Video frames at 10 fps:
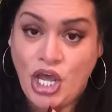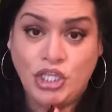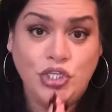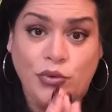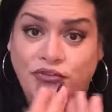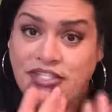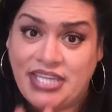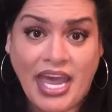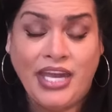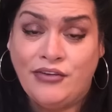So if
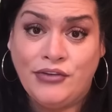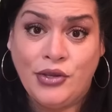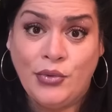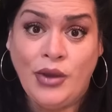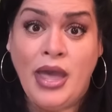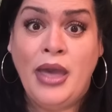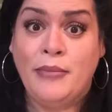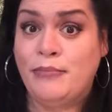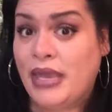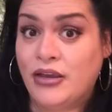10 of you
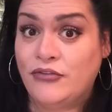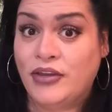make a